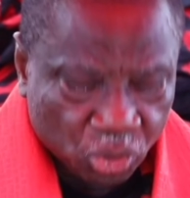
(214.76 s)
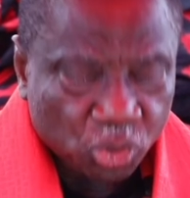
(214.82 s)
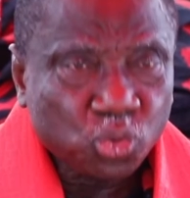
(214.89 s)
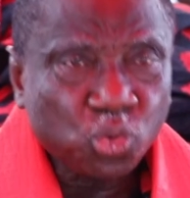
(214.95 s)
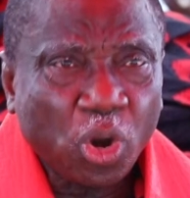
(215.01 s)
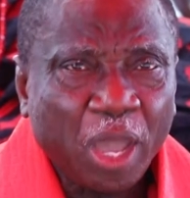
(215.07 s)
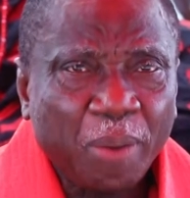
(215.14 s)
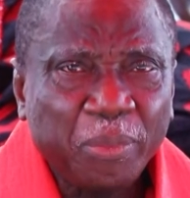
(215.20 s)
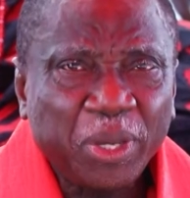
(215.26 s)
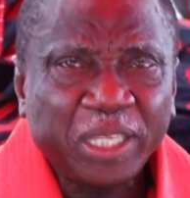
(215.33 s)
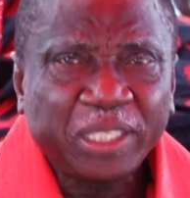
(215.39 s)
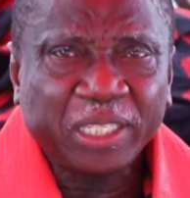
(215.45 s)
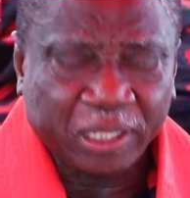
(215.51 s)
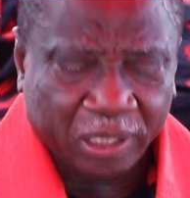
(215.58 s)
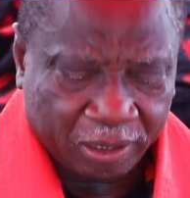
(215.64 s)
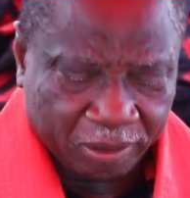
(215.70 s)
to a
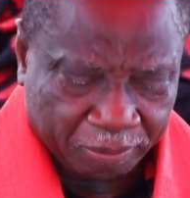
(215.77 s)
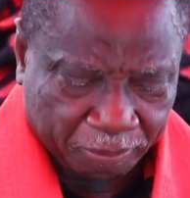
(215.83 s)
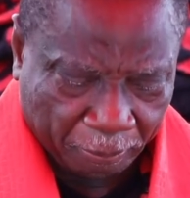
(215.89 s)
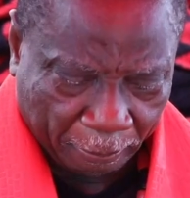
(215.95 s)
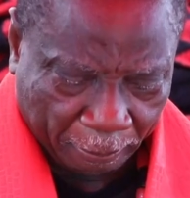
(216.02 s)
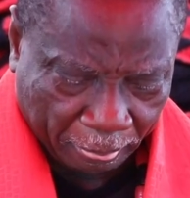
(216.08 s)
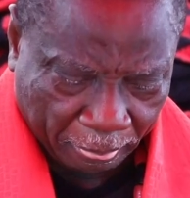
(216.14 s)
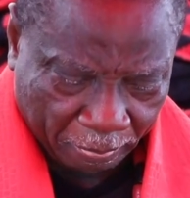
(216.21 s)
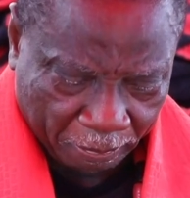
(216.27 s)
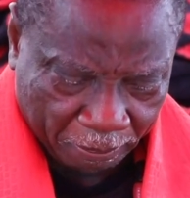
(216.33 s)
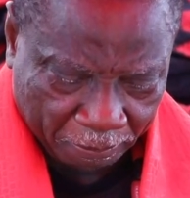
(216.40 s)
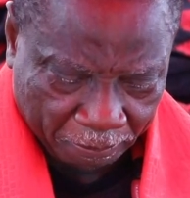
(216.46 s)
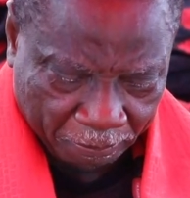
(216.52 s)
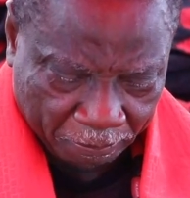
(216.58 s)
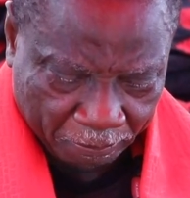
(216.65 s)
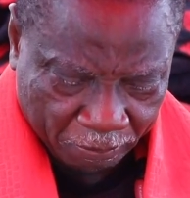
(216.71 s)
meeting
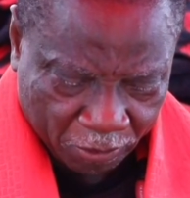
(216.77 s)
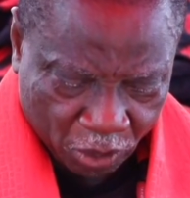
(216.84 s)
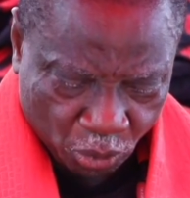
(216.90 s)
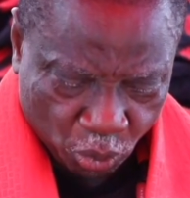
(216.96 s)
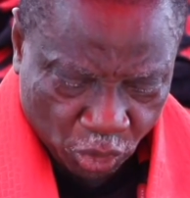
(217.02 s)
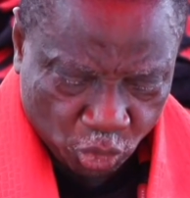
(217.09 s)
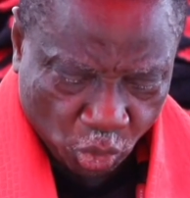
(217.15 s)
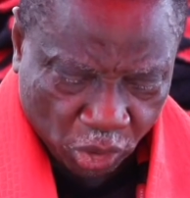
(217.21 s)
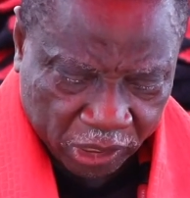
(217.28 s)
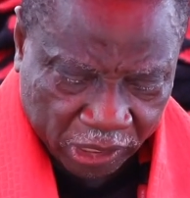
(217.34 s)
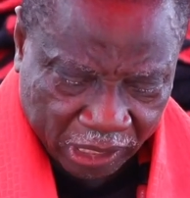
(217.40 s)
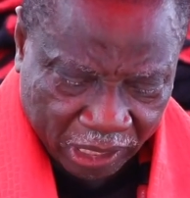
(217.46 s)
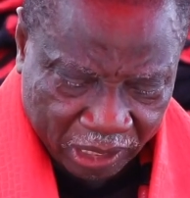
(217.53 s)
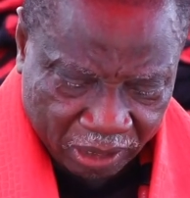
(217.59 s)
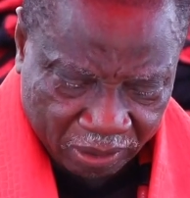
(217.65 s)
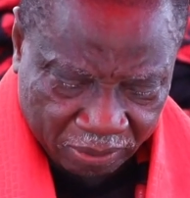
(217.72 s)
which was
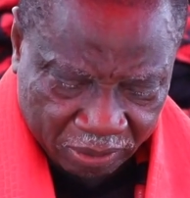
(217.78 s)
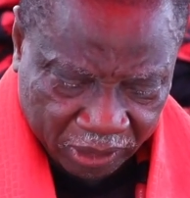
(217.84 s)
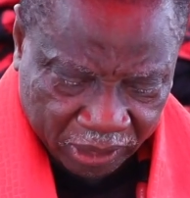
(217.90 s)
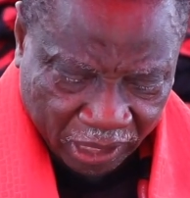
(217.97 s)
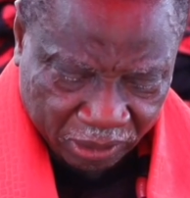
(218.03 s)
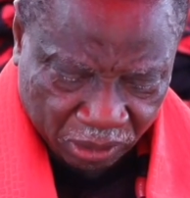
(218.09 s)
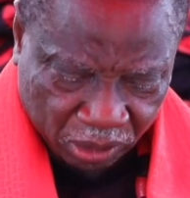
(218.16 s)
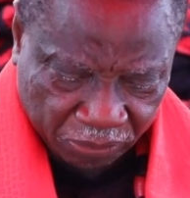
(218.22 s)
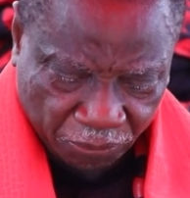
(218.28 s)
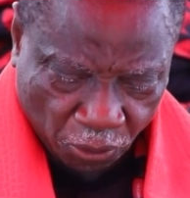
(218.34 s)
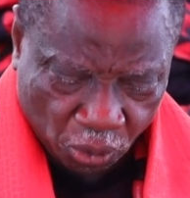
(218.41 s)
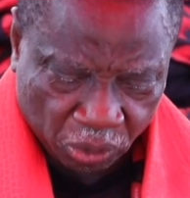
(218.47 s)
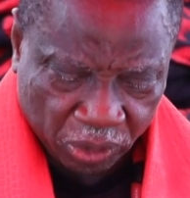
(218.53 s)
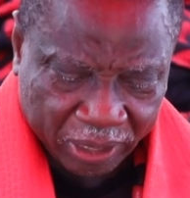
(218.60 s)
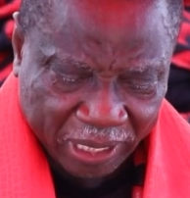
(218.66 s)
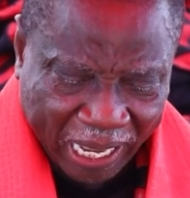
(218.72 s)
scheduled
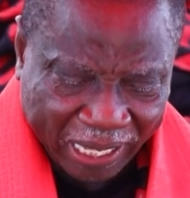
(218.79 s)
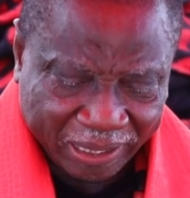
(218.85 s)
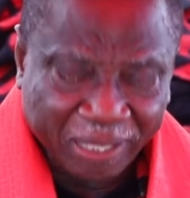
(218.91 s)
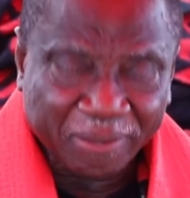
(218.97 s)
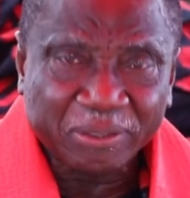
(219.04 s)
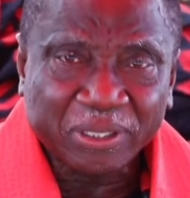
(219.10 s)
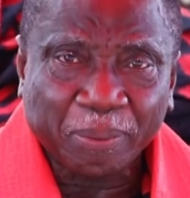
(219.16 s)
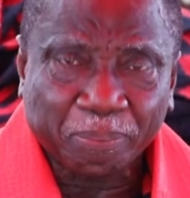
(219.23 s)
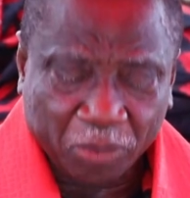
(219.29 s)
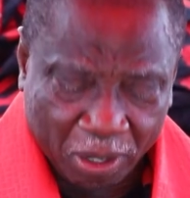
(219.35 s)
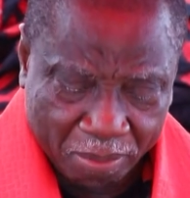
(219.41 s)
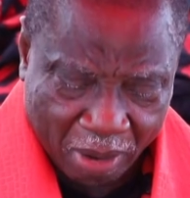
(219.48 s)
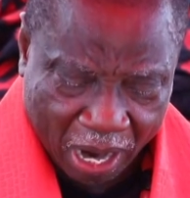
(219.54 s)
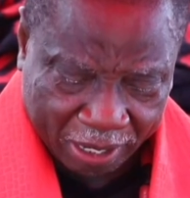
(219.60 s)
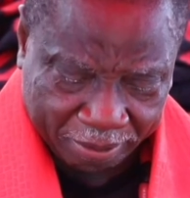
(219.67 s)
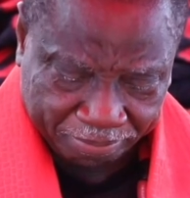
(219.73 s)
for 19
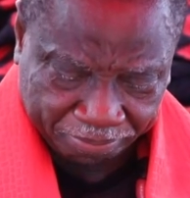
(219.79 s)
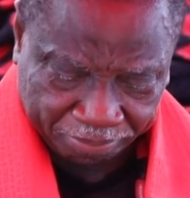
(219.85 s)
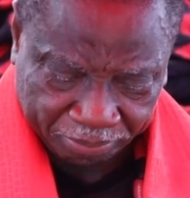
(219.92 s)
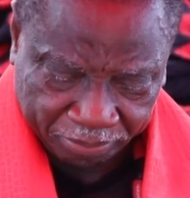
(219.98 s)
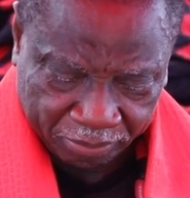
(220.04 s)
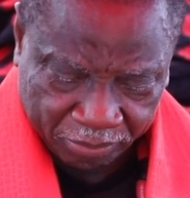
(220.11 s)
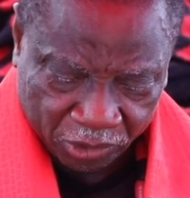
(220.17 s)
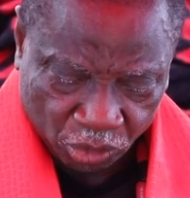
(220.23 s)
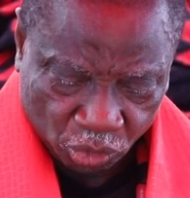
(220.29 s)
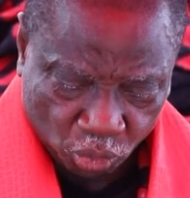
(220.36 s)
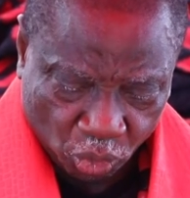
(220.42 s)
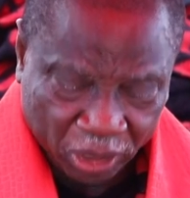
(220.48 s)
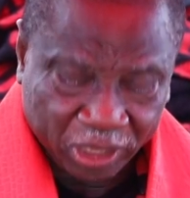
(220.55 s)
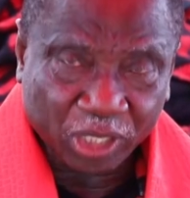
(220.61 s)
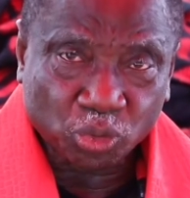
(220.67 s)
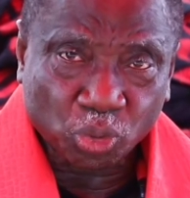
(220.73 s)
September
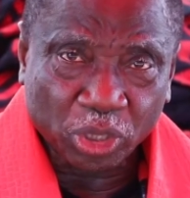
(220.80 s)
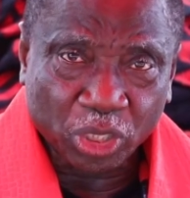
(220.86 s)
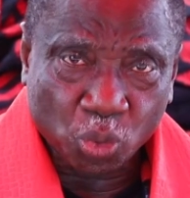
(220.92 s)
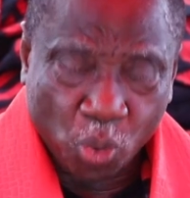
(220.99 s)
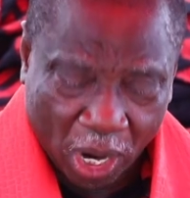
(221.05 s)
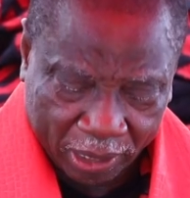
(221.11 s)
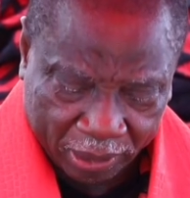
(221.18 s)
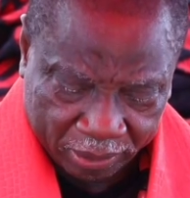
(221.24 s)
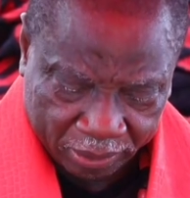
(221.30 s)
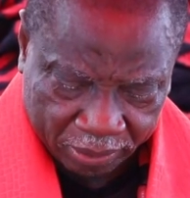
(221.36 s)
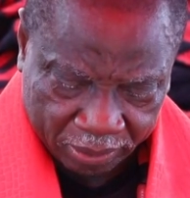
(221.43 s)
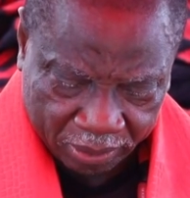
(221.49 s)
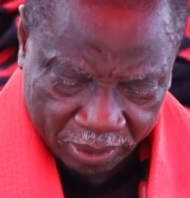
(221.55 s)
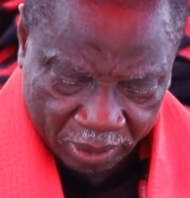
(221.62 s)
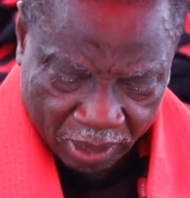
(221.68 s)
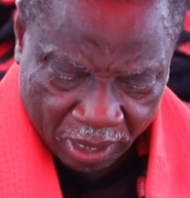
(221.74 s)
2021
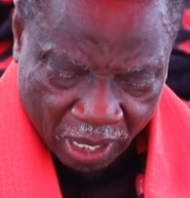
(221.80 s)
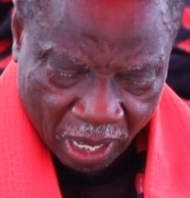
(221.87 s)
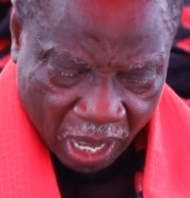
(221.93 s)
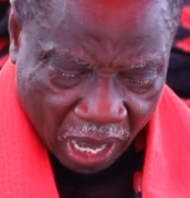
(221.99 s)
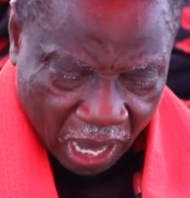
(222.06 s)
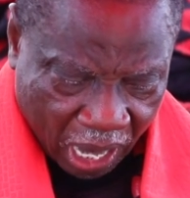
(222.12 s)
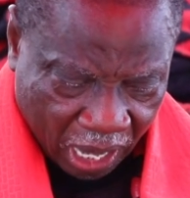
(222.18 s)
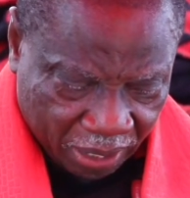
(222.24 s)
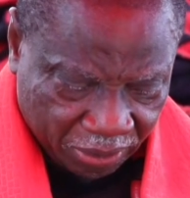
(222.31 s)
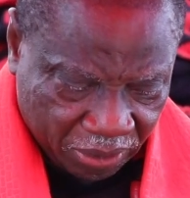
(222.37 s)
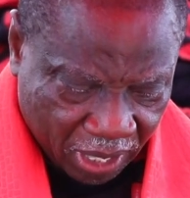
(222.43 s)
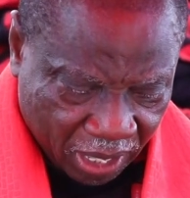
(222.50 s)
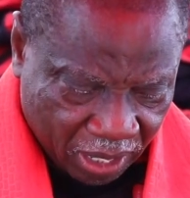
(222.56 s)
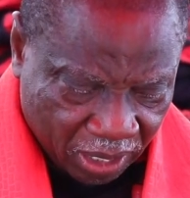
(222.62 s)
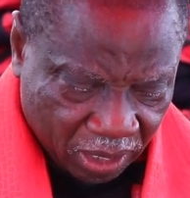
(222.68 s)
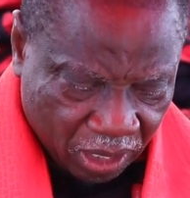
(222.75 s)
at
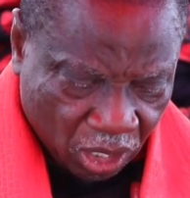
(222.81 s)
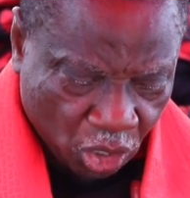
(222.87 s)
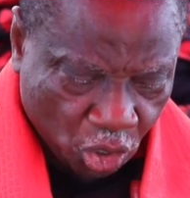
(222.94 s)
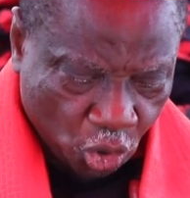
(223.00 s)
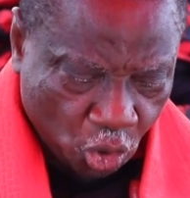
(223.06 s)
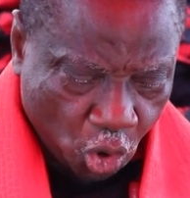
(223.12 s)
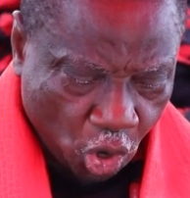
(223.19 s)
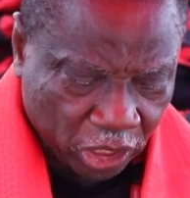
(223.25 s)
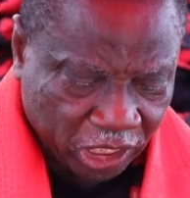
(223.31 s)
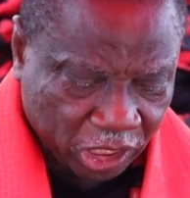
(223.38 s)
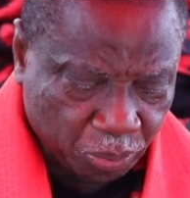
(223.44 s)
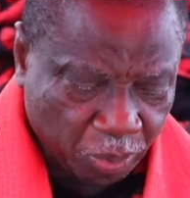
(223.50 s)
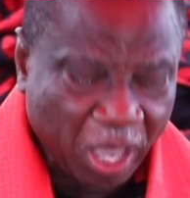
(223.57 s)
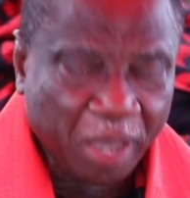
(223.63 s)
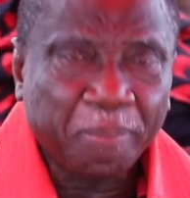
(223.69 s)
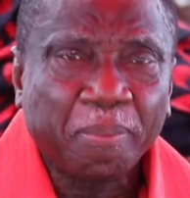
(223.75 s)
the
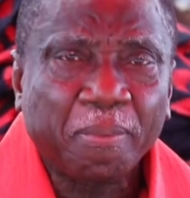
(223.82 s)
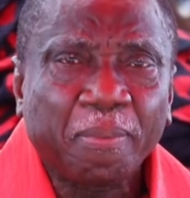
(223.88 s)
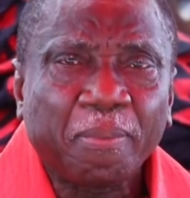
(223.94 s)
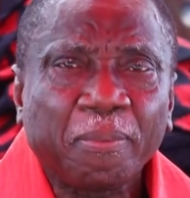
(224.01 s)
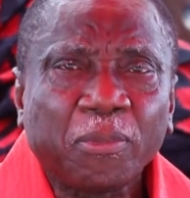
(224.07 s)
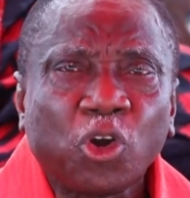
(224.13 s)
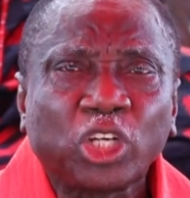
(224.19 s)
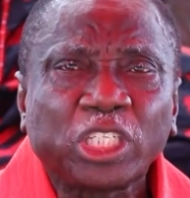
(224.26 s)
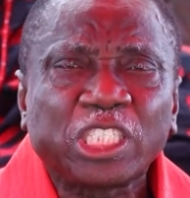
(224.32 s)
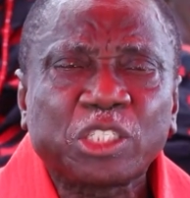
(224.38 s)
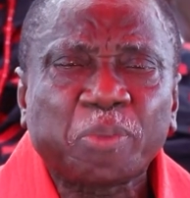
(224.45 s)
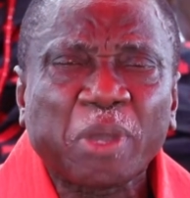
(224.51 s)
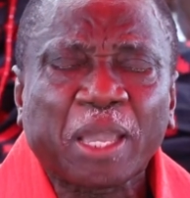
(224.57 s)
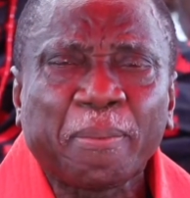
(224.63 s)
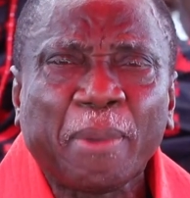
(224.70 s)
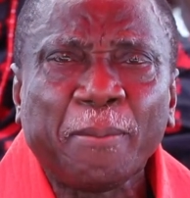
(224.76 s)

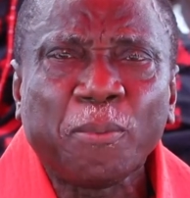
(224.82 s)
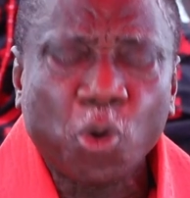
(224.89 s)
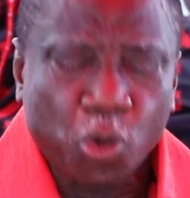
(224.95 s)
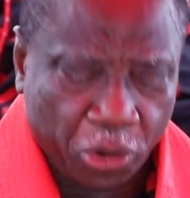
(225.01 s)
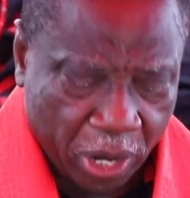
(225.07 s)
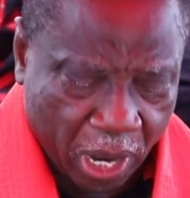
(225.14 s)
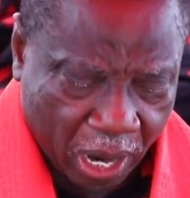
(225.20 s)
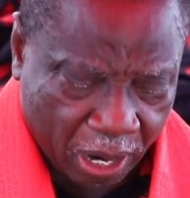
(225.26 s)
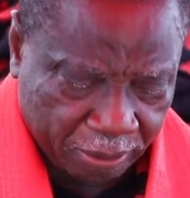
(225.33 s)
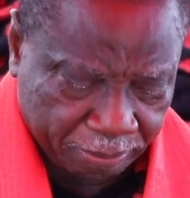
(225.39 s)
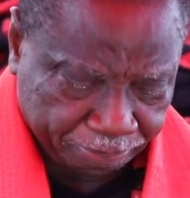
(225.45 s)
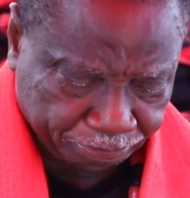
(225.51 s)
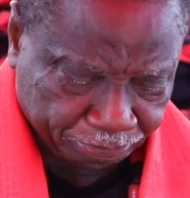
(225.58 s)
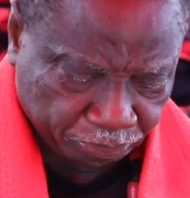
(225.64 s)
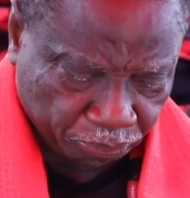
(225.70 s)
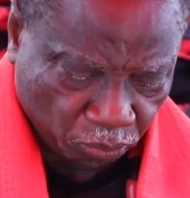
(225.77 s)
Gorgesburg Memorial
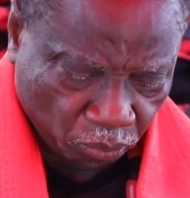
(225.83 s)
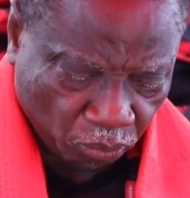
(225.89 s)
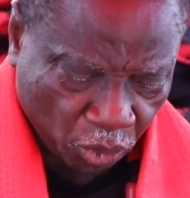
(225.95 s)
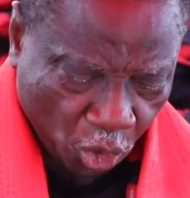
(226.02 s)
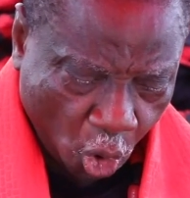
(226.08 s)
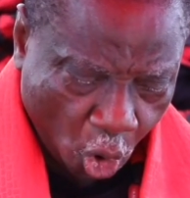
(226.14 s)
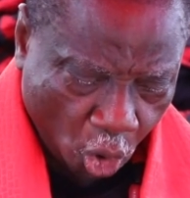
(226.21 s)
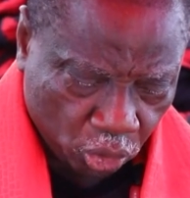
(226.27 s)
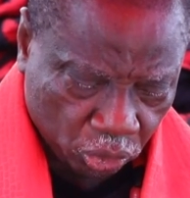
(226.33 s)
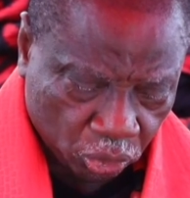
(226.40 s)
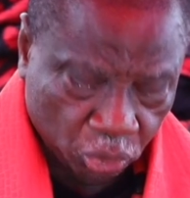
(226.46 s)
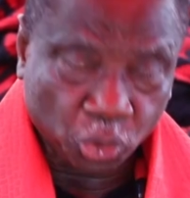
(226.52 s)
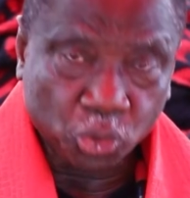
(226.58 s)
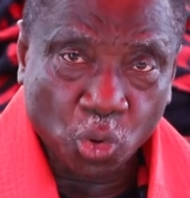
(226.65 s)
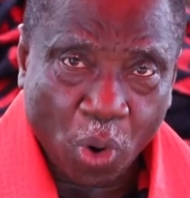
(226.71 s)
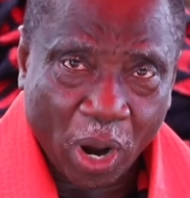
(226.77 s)
Hall,
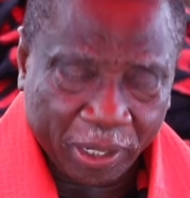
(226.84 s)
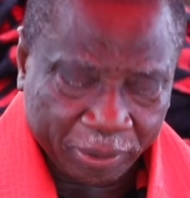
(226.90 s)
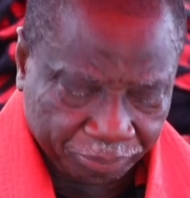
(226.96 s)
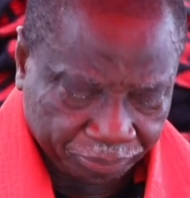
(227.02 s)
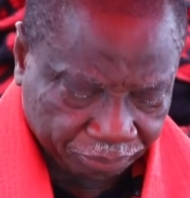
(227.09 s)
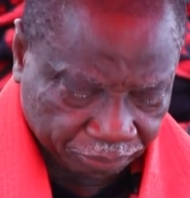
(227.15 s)
Dodowa.